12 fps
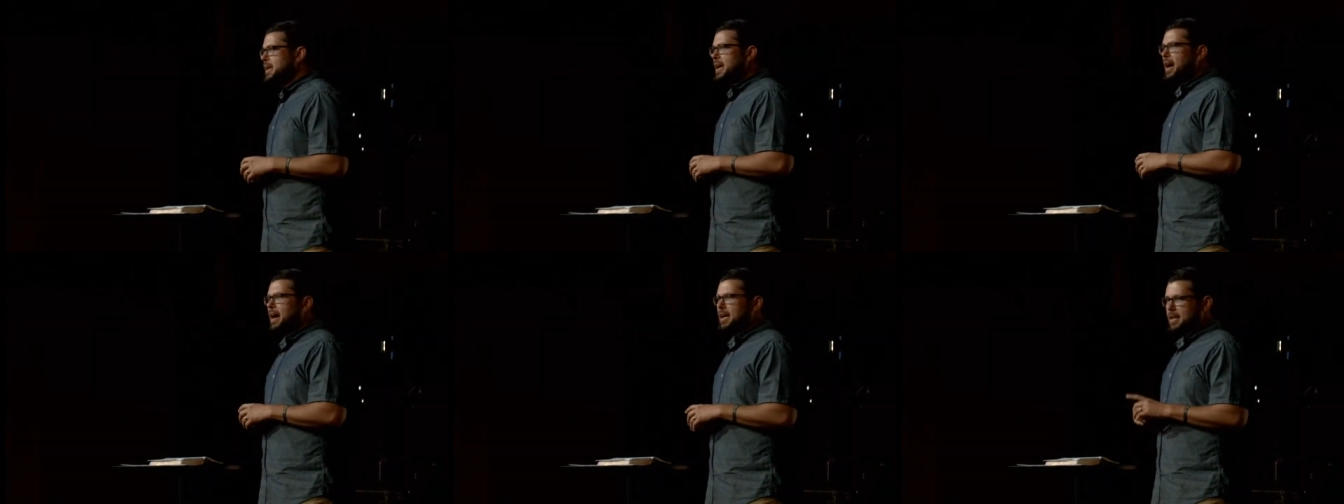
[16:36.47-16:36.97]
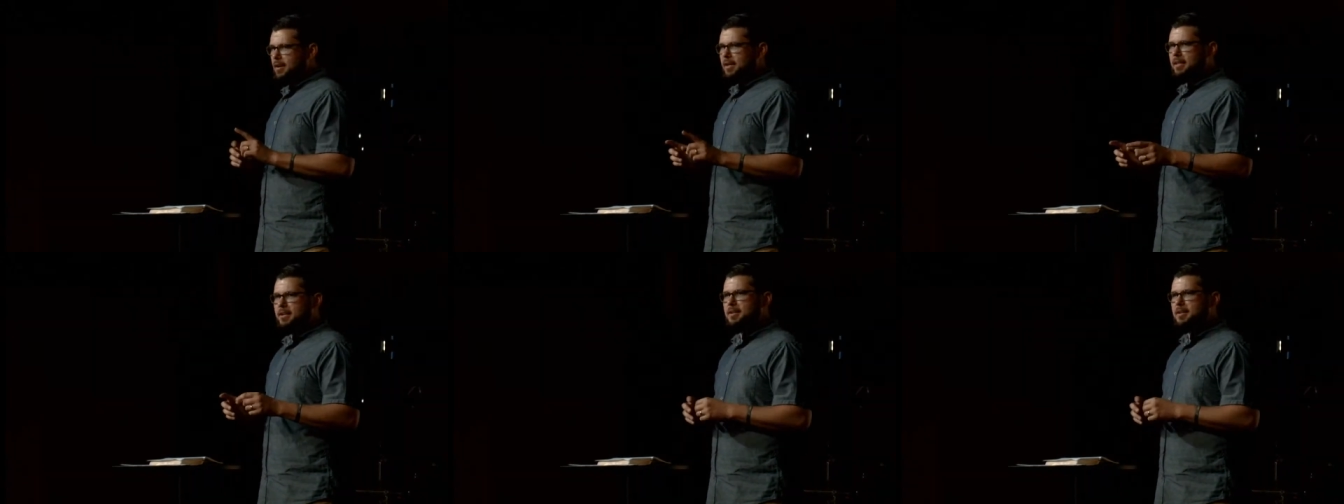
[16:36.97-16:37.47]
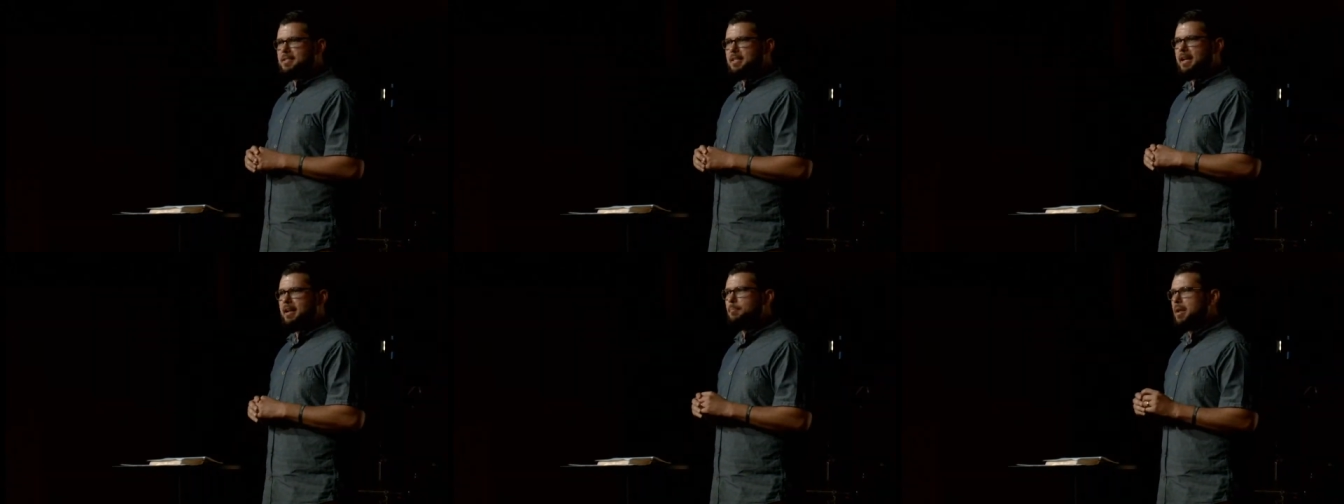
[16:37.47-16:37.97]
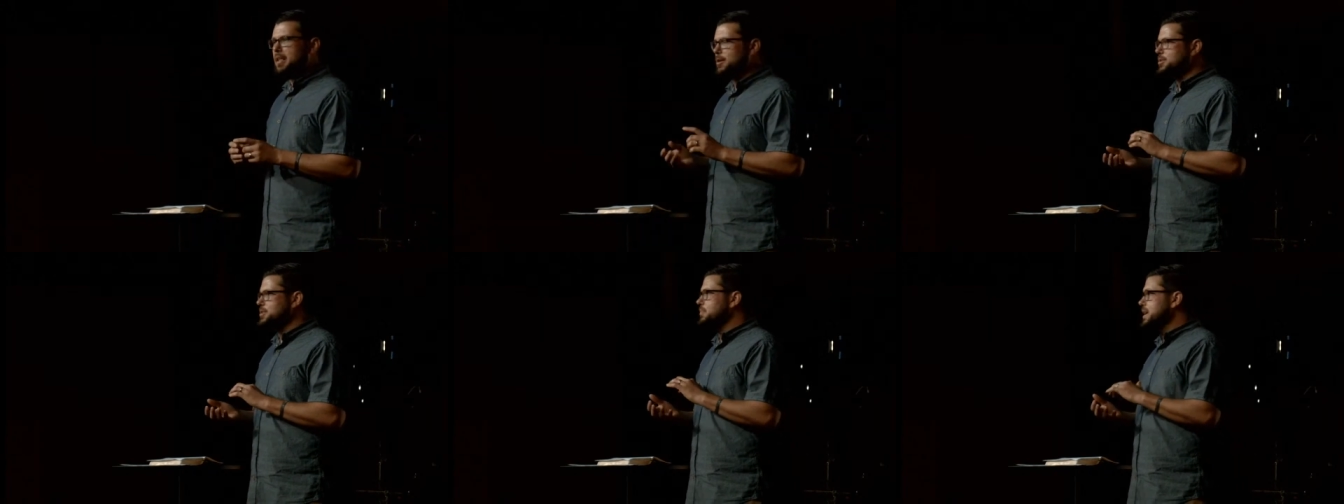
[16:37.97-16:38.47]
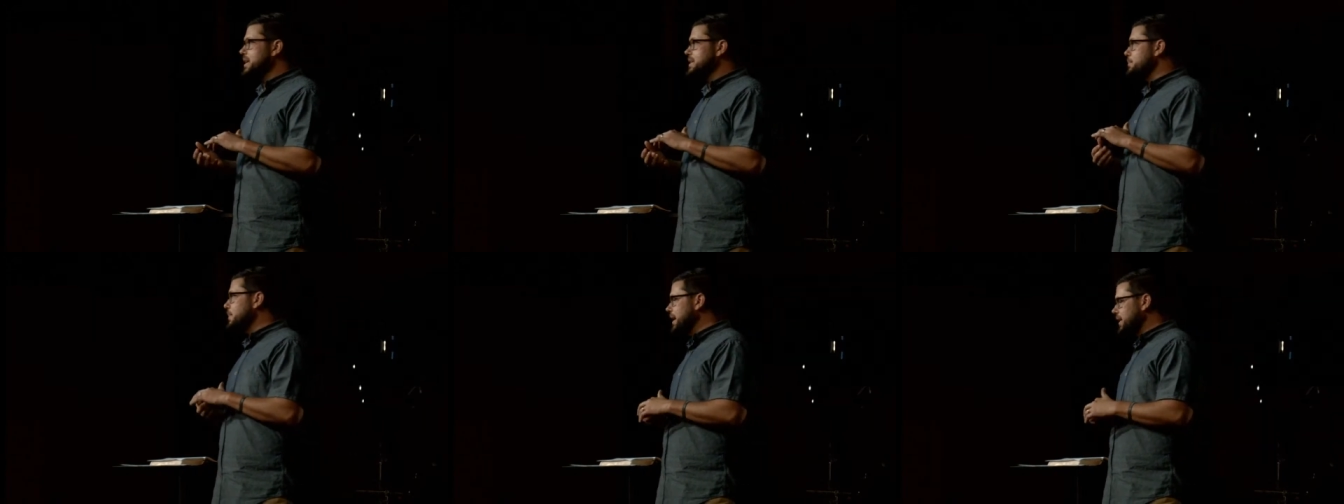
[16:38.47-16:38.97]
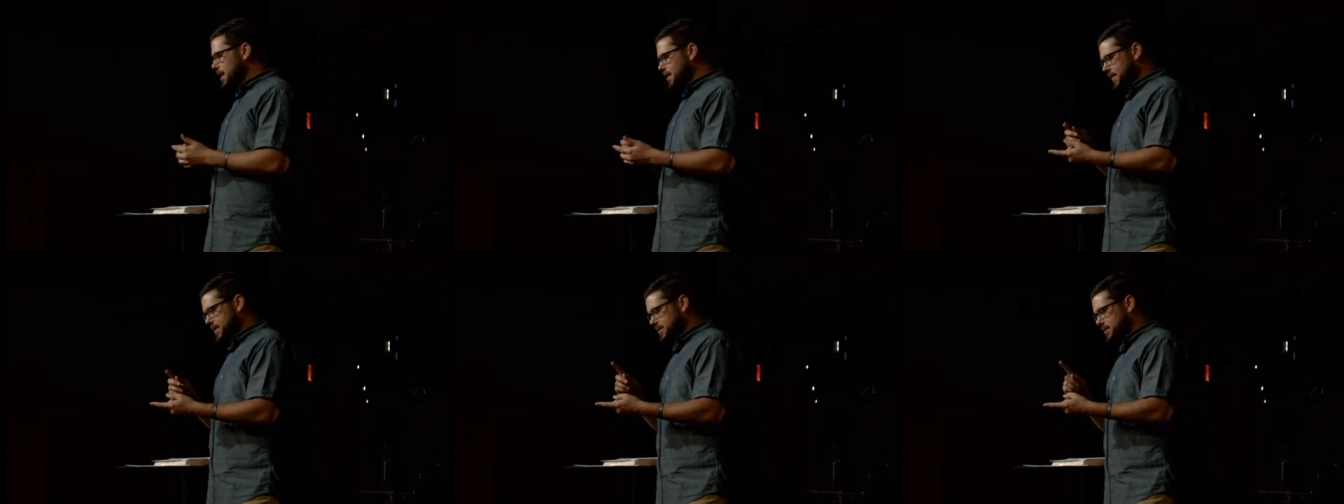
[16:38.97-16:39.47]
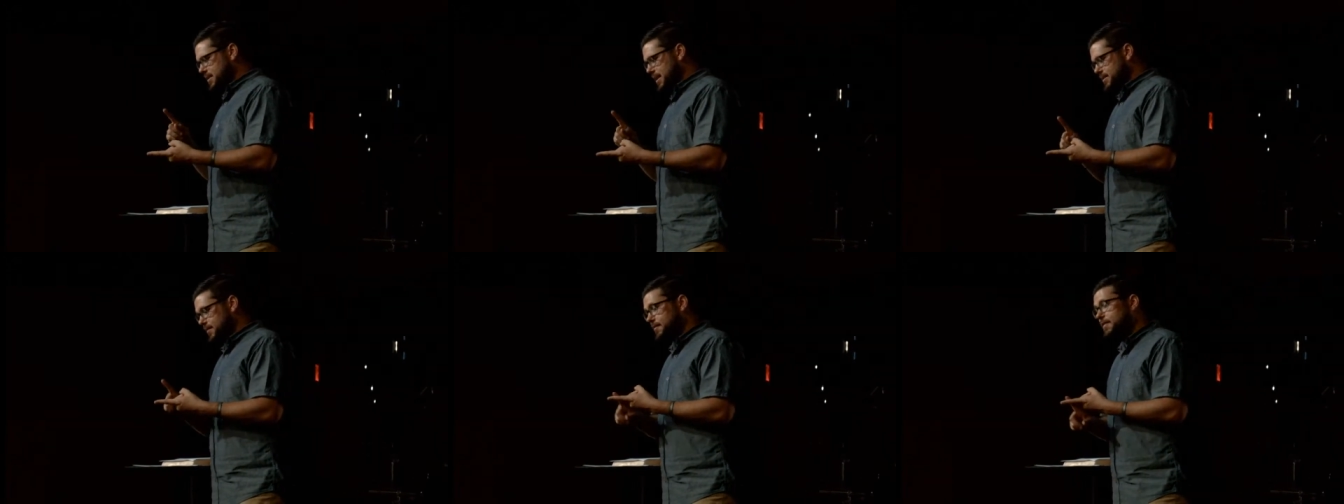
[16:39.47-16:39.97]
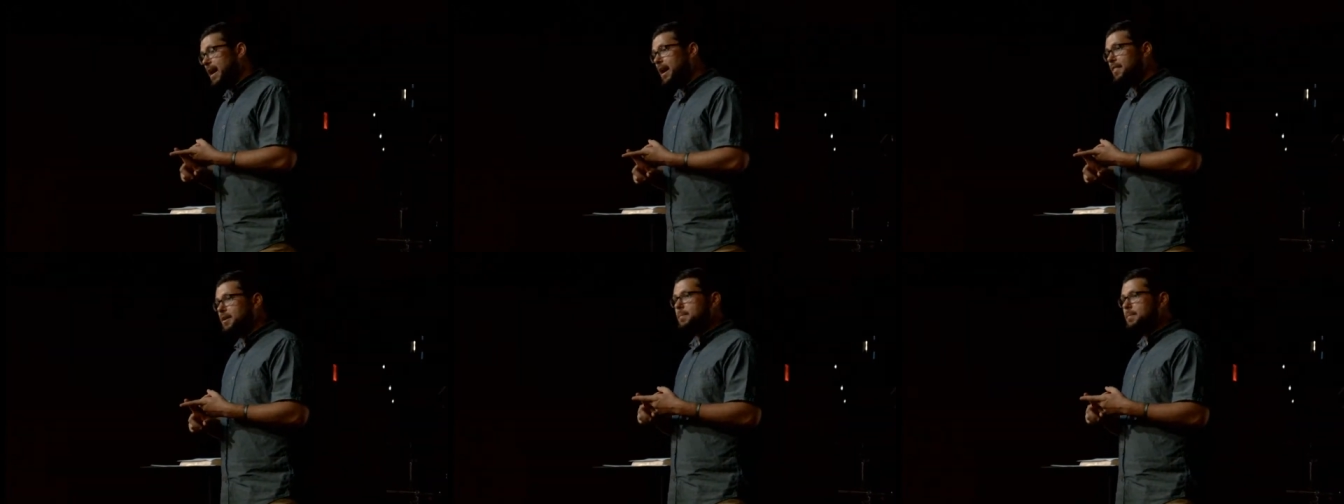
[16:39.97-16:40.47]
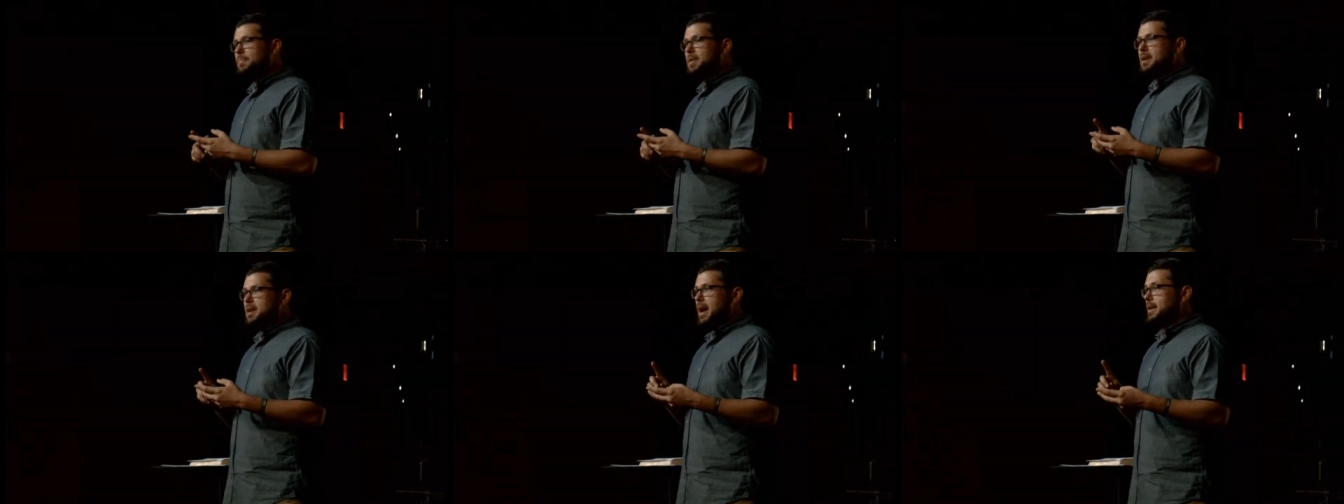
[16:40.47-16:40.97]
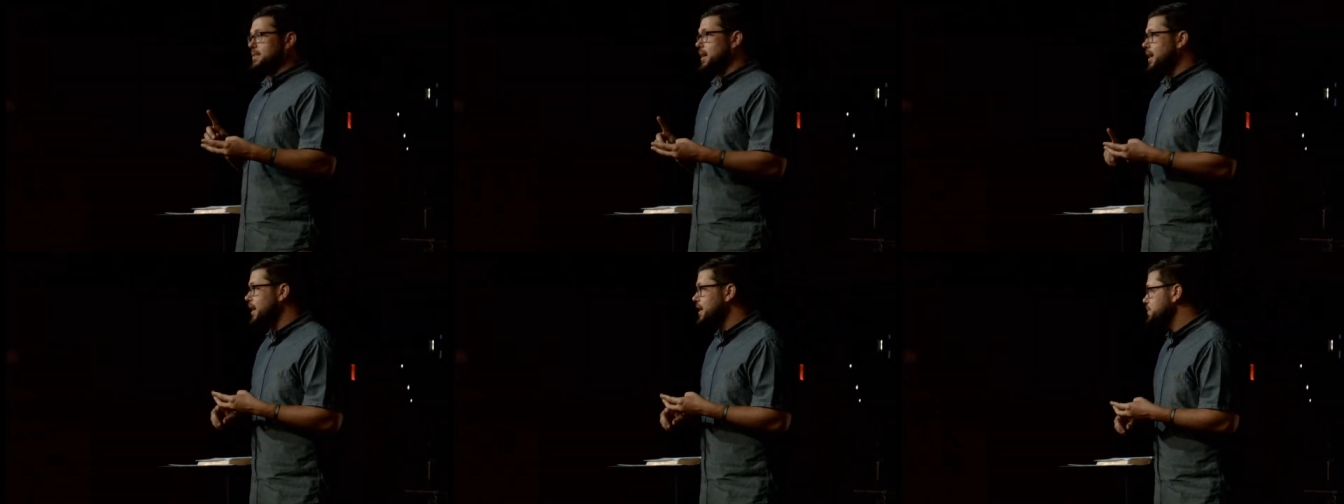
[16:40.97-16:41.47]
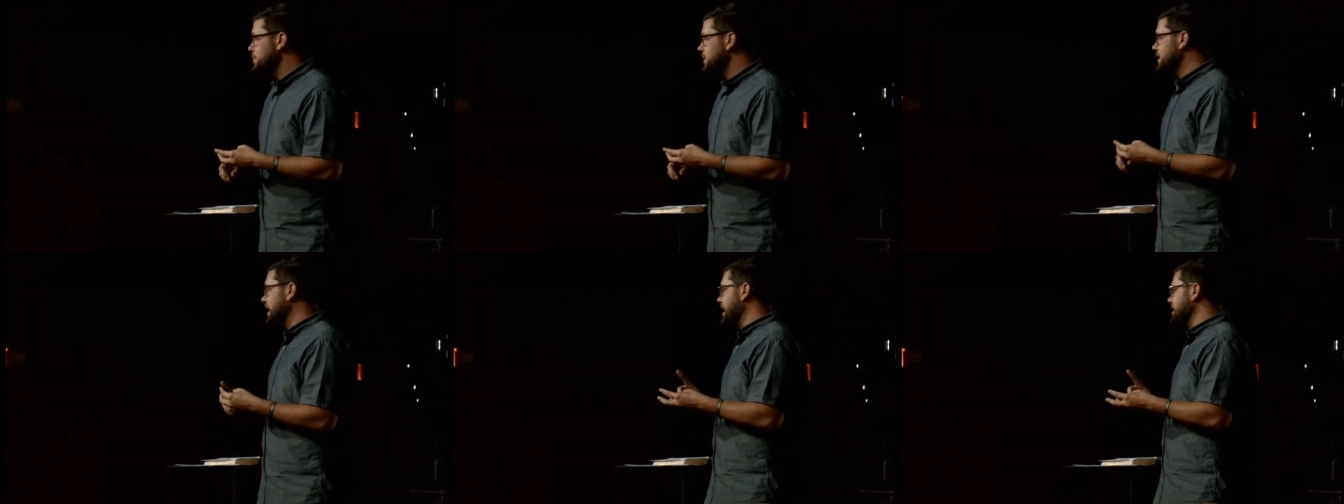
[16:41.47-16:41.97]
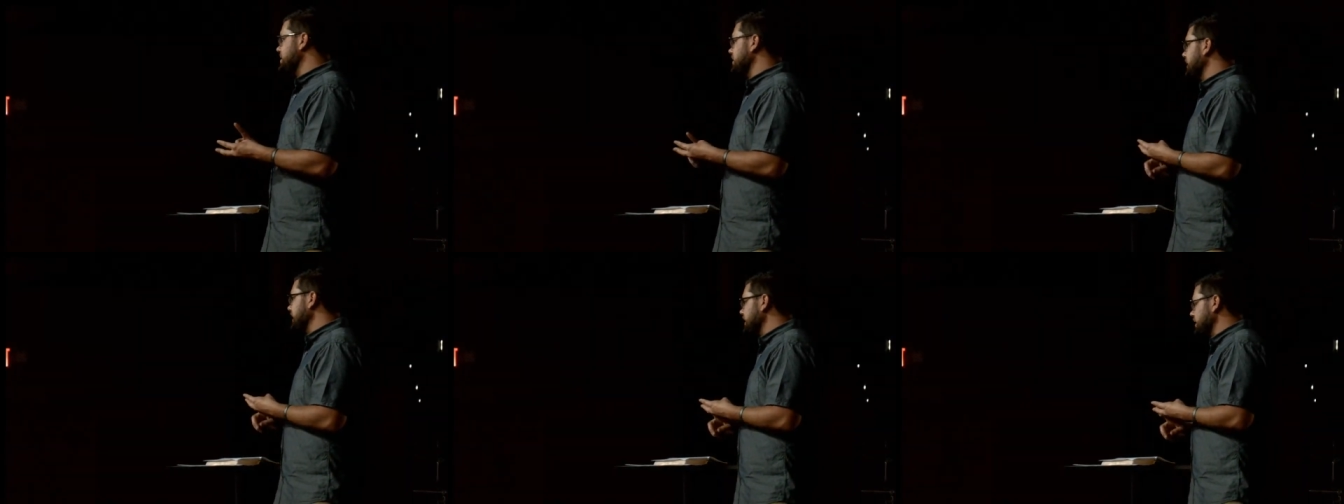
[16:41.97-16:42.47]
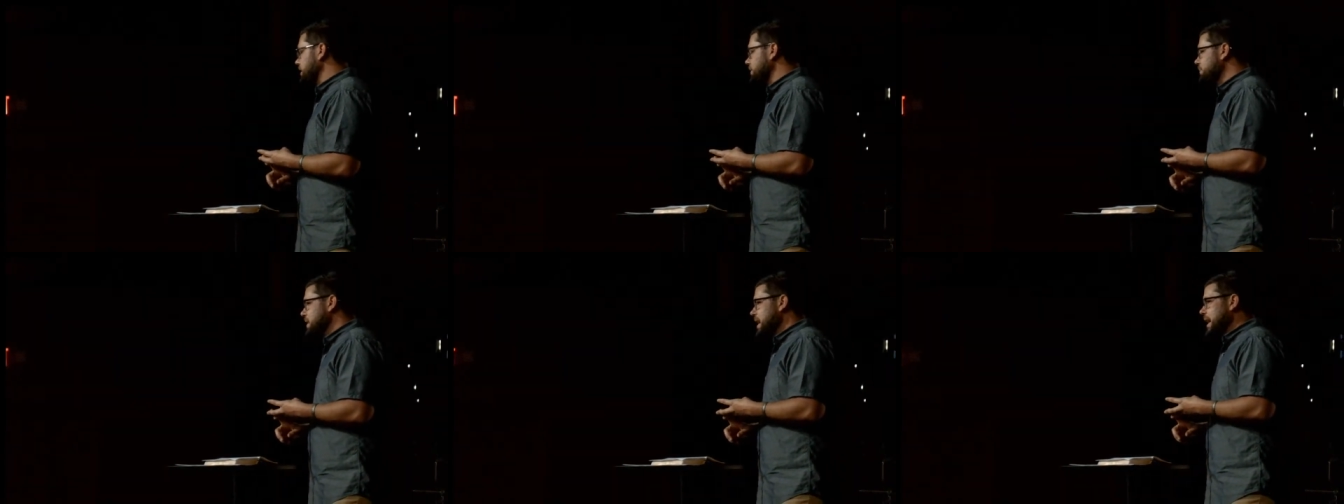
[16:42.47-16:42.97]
uh, and I'll get here in a second. But there are some things in my life as a as a father, as a husband, as a leader.